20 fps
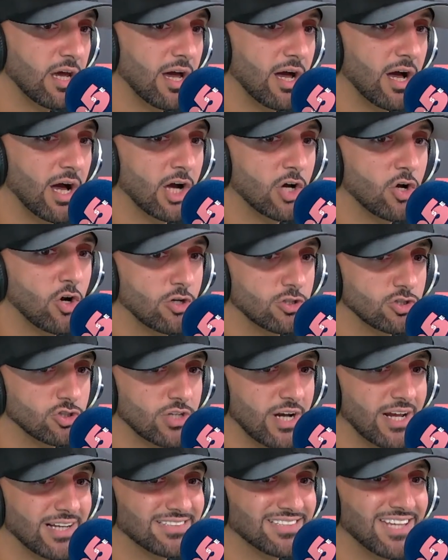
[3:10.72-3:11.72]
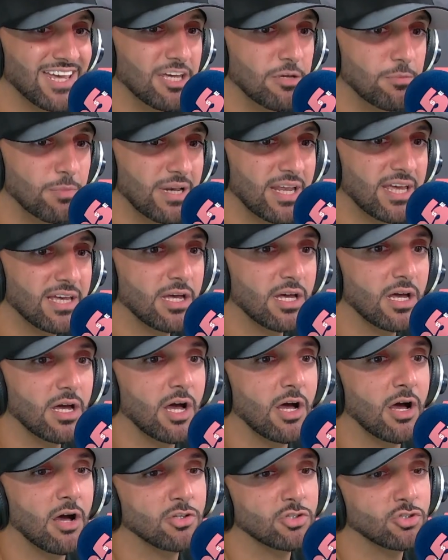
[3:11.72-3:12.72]
a contract, tabling
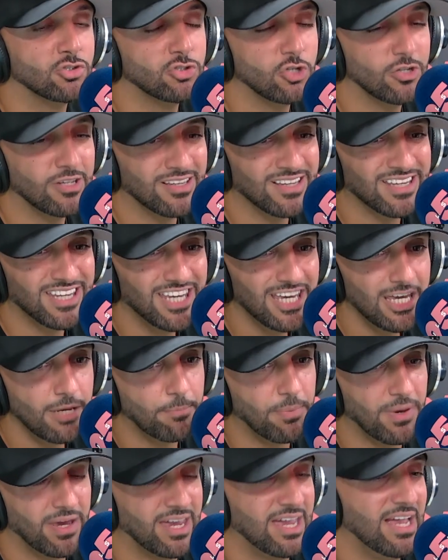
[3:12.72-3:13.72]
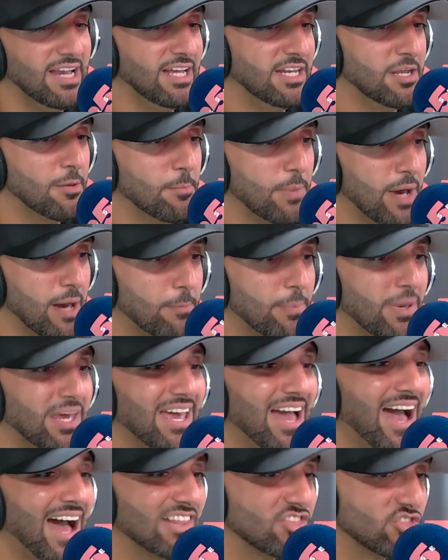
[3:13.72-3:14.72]
to keep Kylian
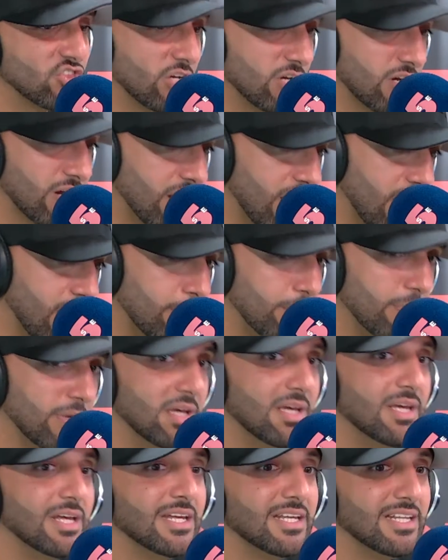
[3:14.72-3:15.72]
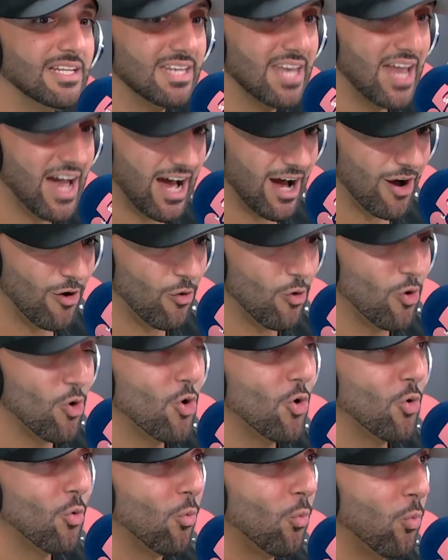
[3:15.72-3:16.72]
Mbappe at the club. Now,
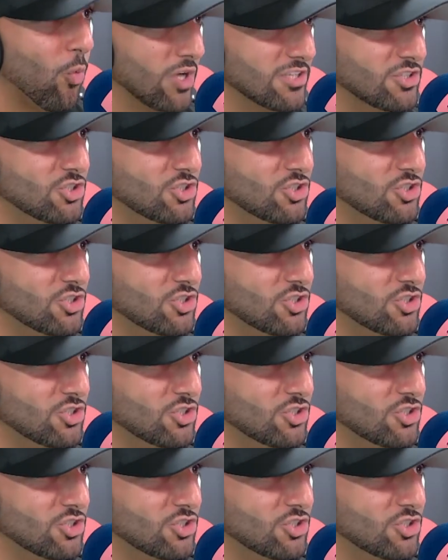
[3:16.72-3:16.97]
what